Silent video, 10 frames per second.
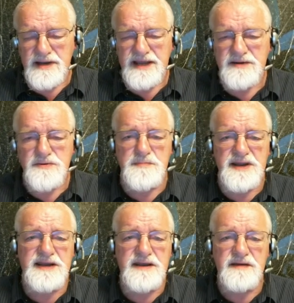later
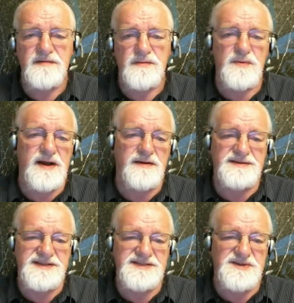medieval, well,
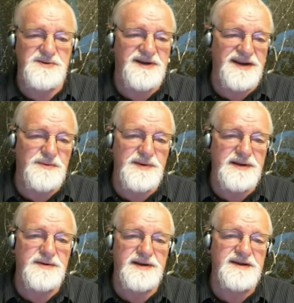certainly
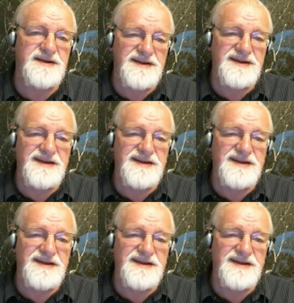we read